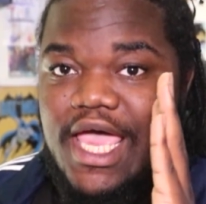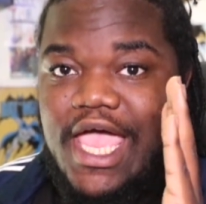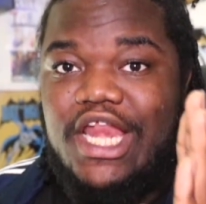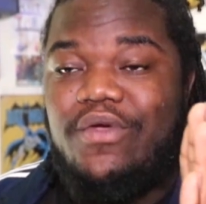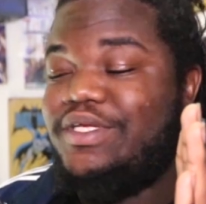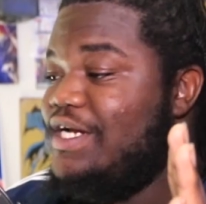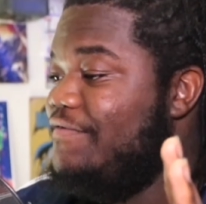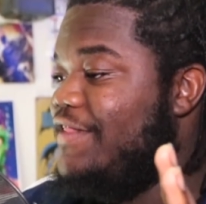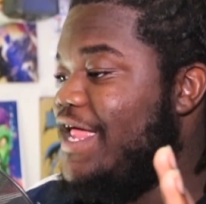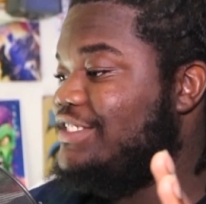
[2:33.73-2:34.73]
Anyways,
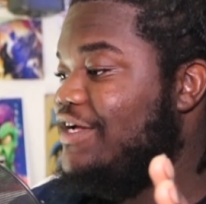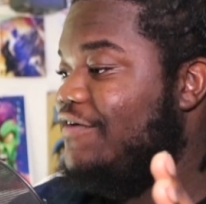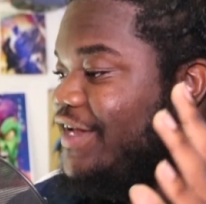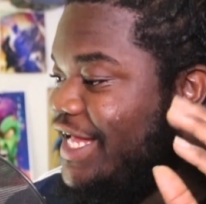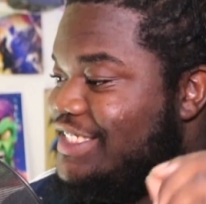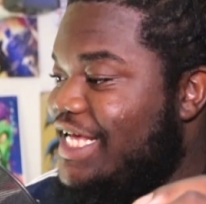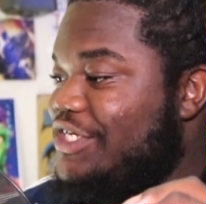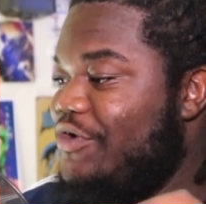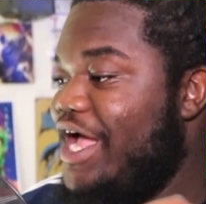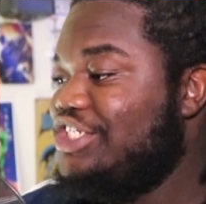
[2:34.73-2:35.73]
enough of that stuff. Let's get
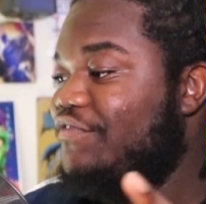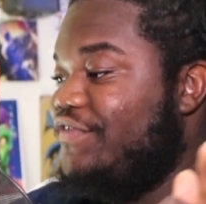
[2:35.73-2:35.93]
into the reaction.